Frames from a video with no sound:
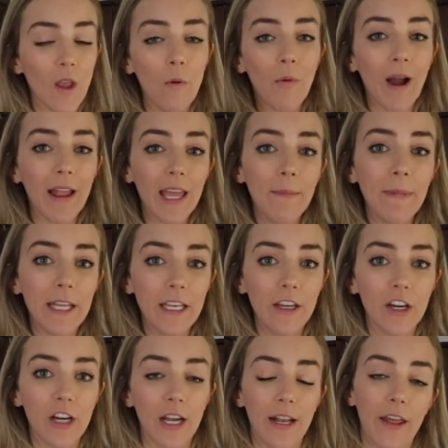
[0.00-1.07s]
While I'm in
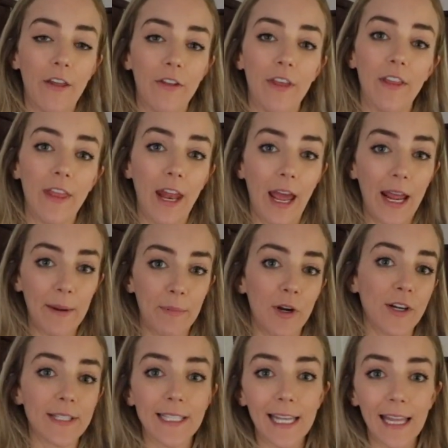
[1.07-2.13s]
here, another thing that I
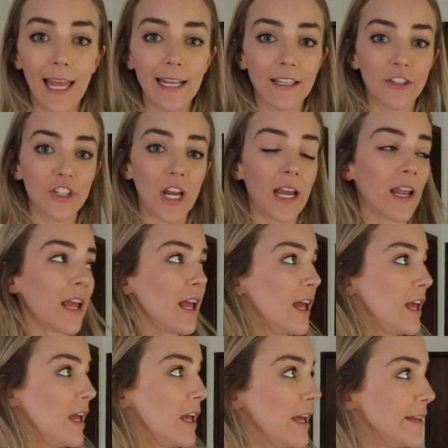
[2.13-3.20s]
personally like to check
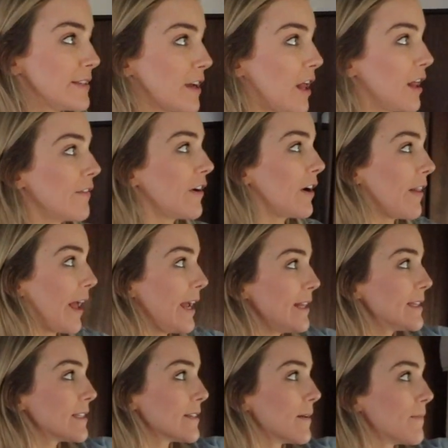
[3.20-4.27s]
is all of our
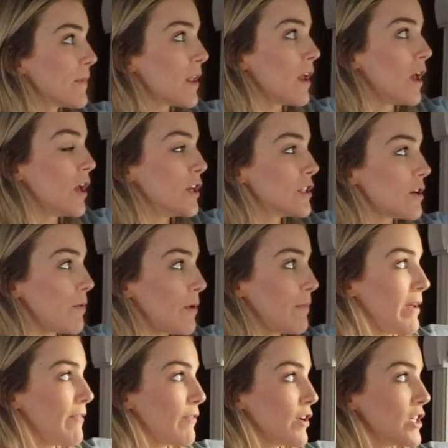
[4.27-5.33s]
lights. So when
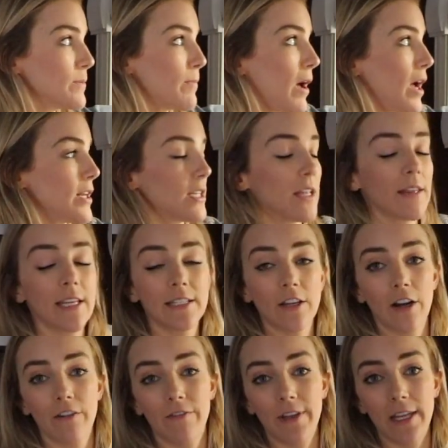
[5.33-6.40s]
we first bought this
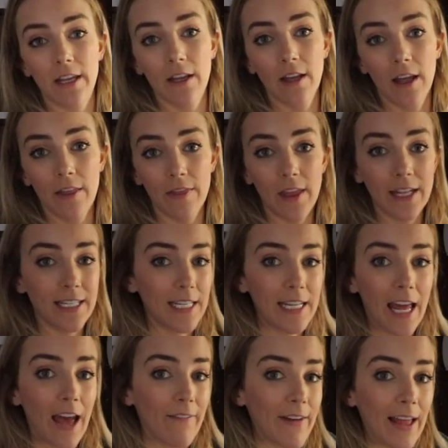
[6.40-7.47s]
RV, it didn't
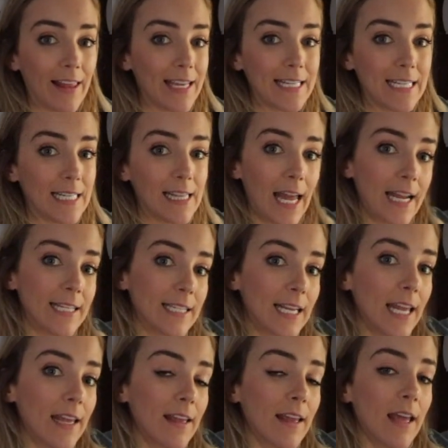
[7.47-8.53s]
have LED lights in it,